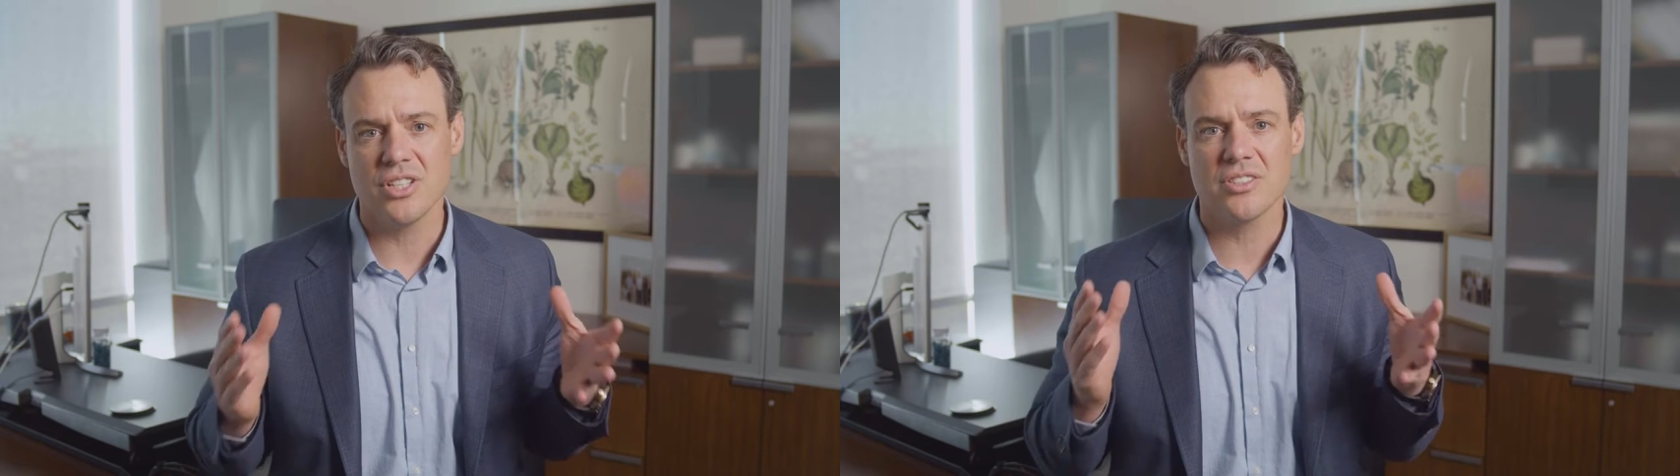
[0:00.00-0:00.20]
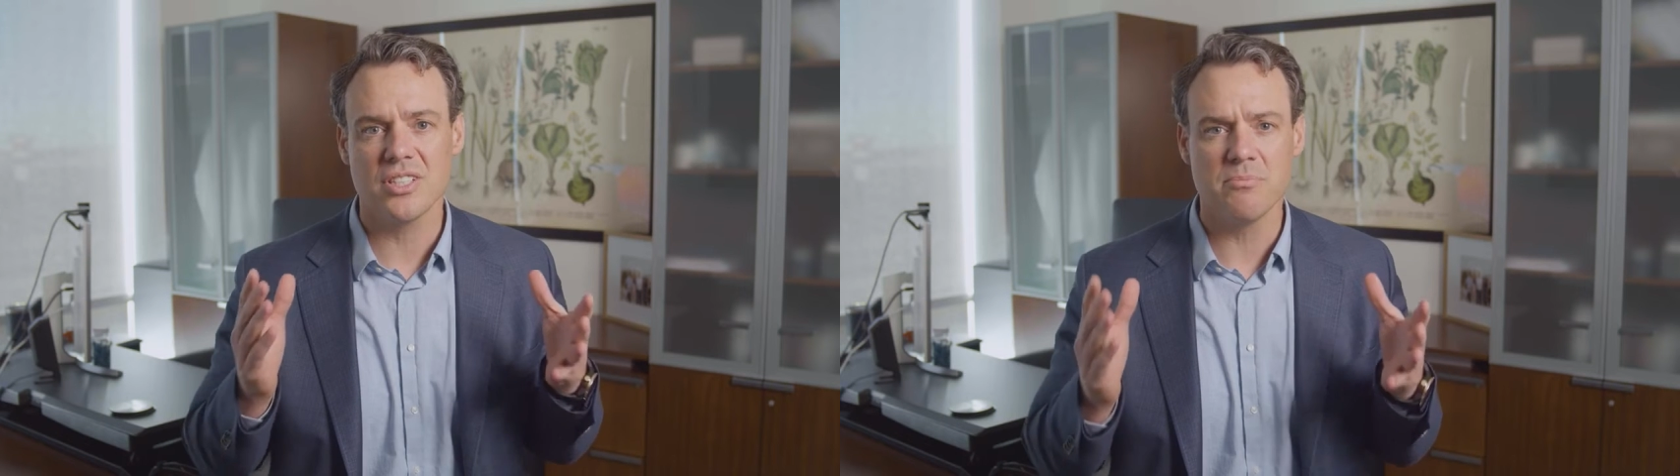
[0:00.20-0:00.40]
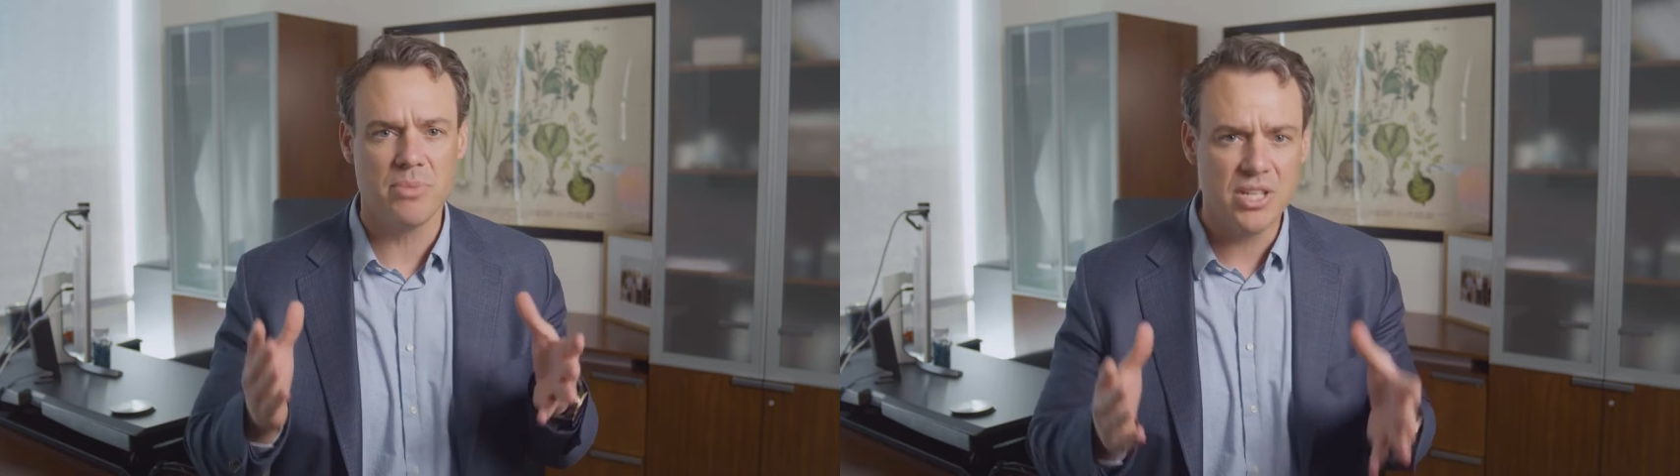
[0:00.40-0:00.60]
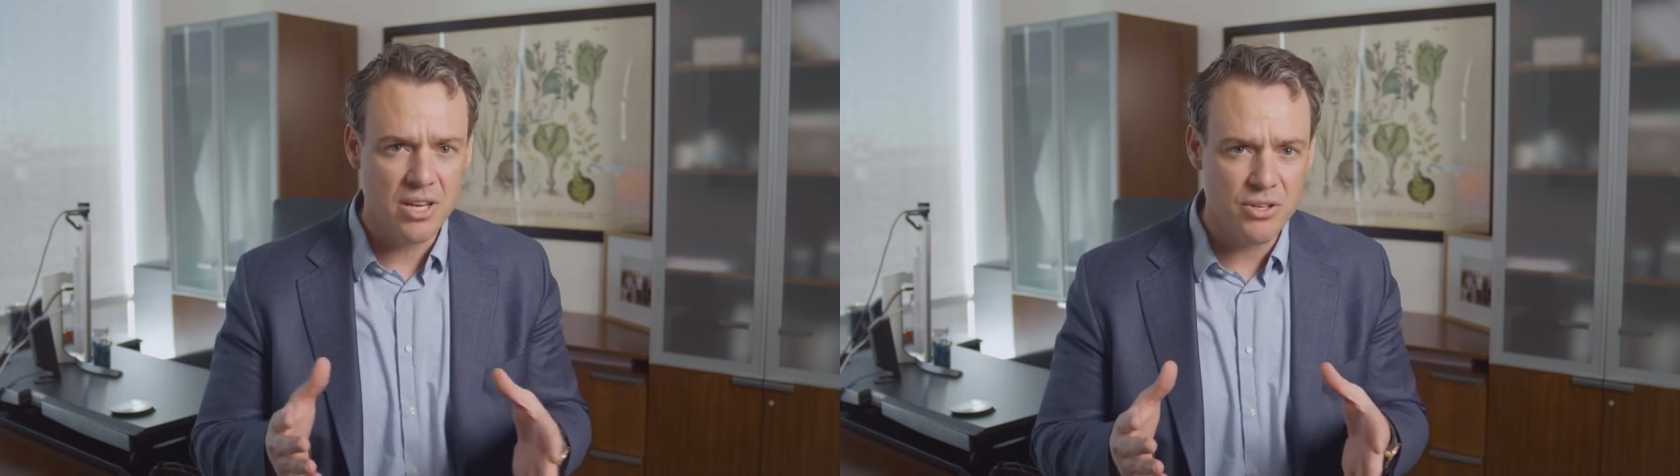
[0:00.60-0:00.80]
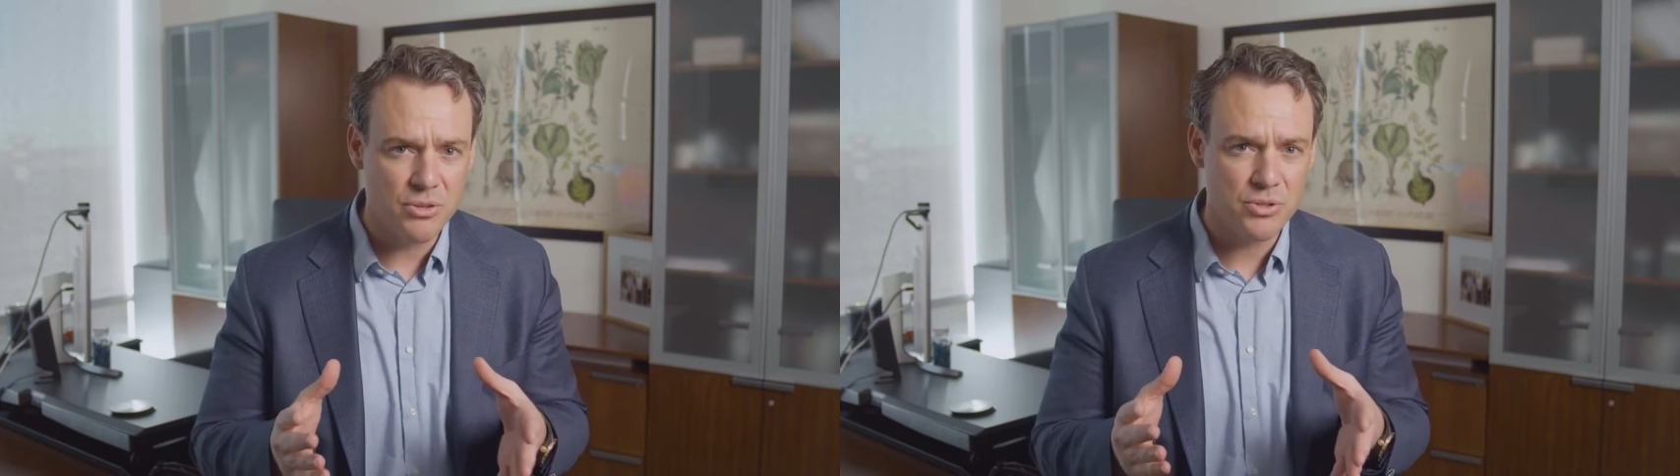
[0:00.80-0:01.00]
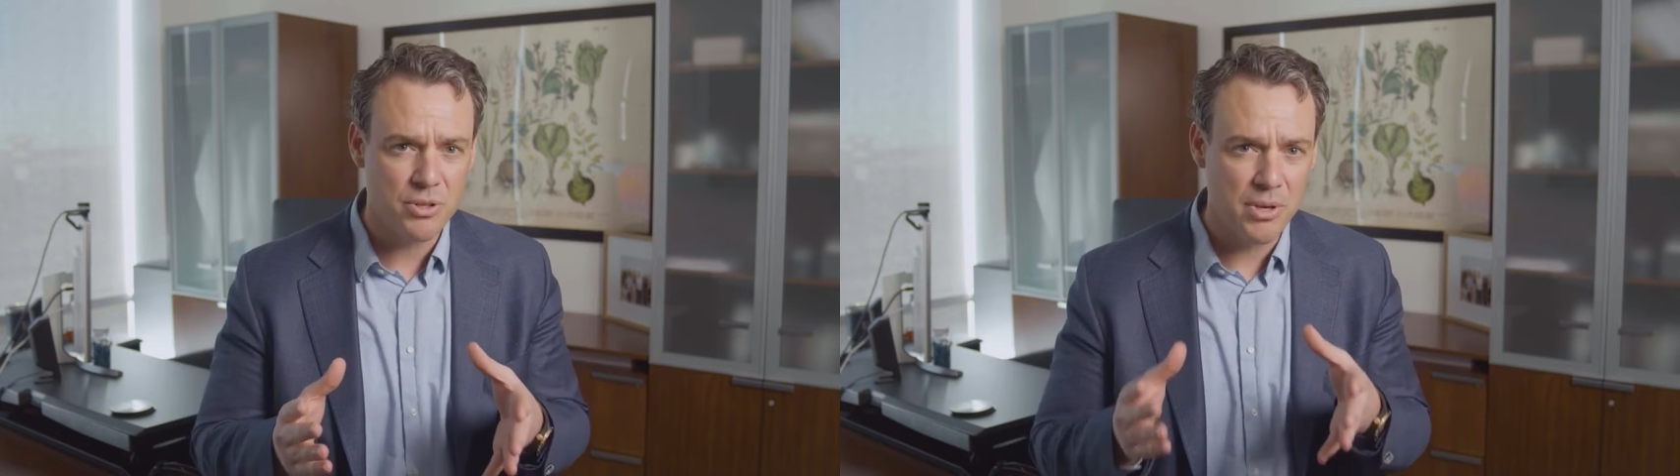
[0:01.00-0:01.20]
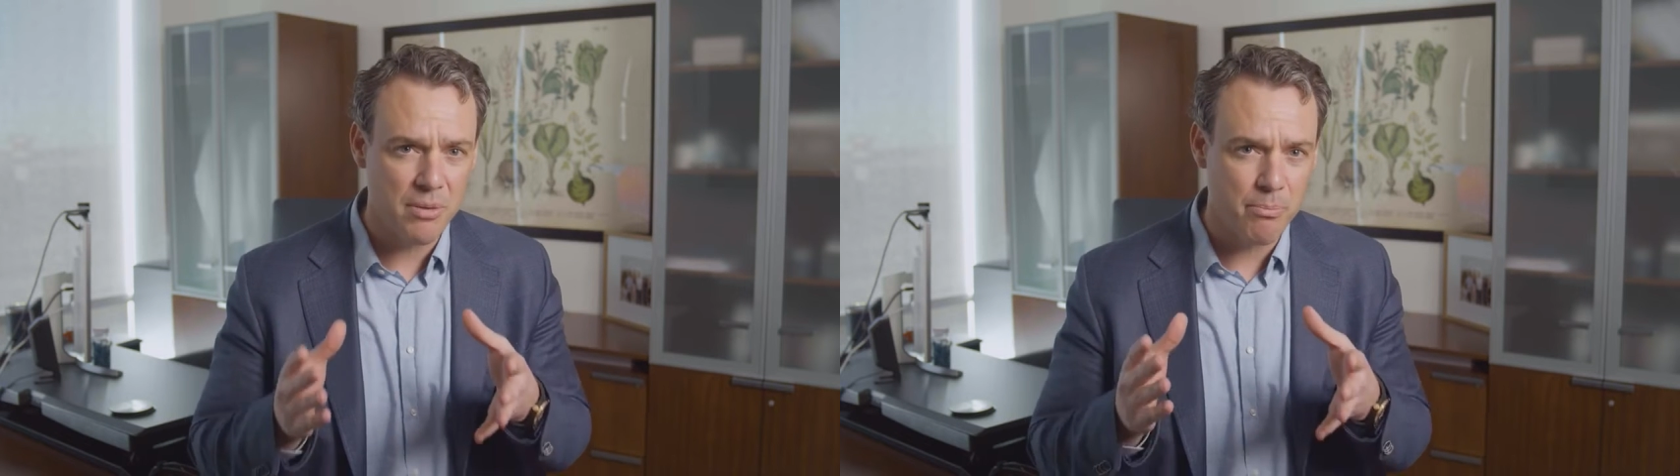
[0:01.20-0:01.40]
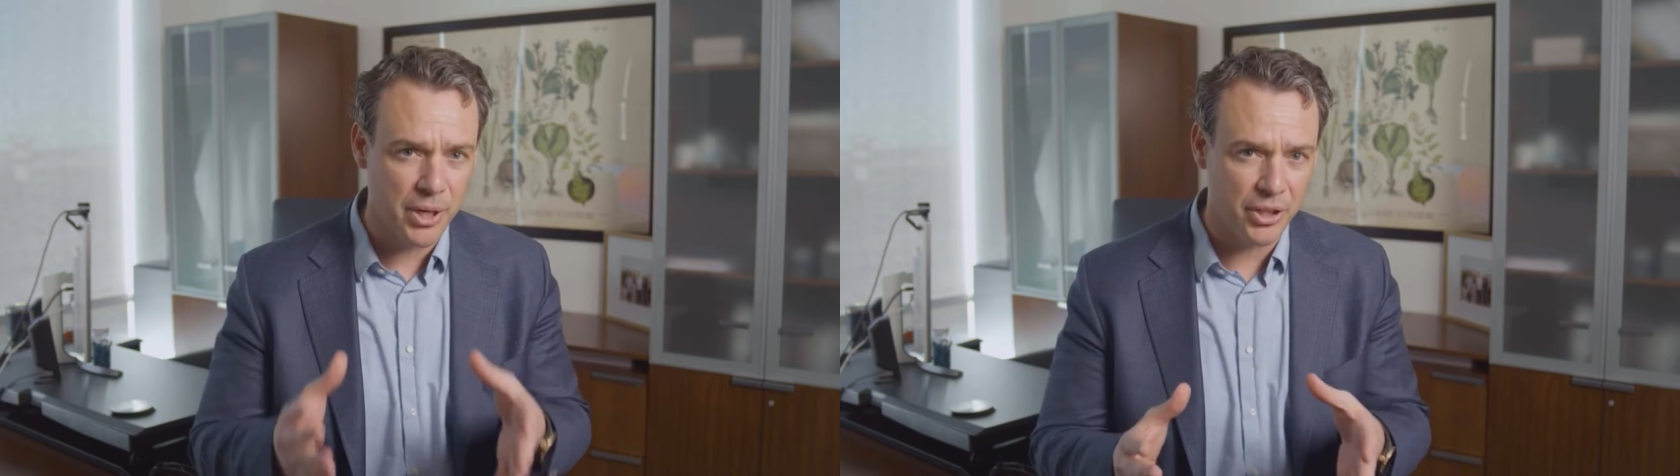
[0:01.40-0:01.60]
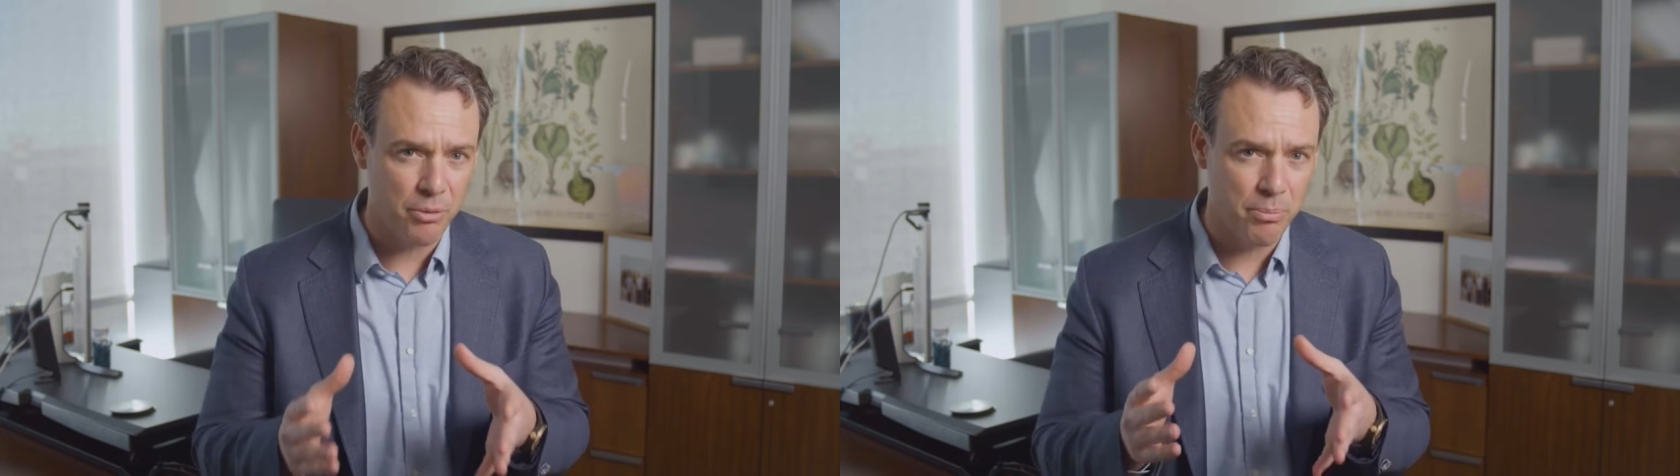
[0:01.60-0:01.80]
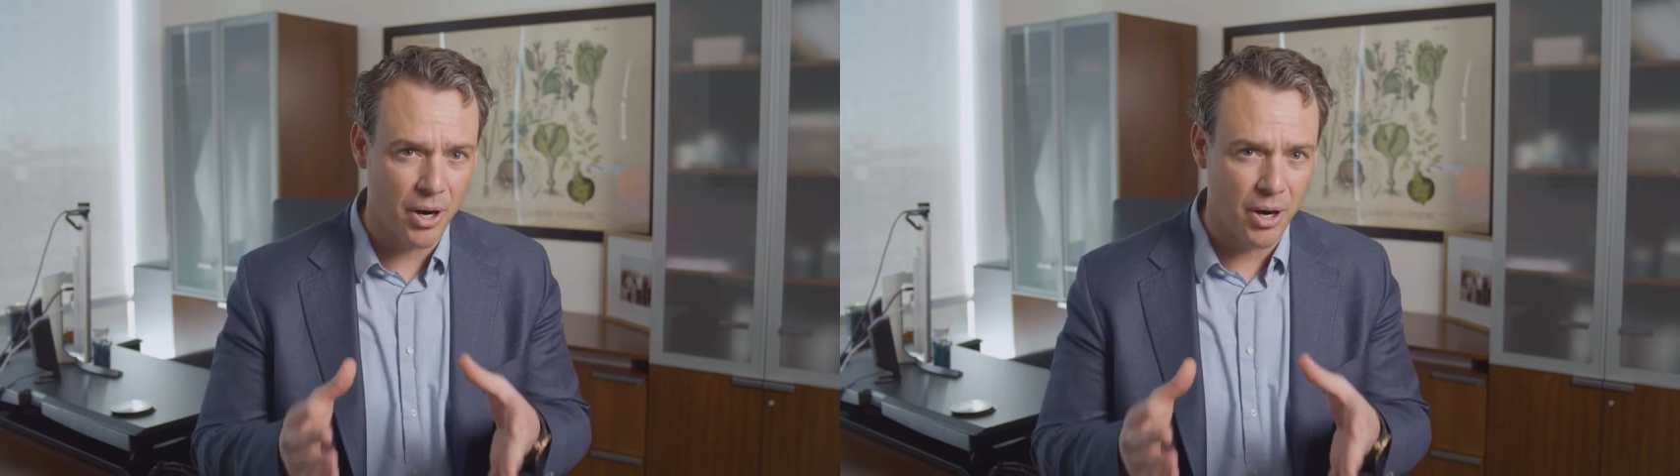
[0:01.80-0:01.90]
just continues to be a bigger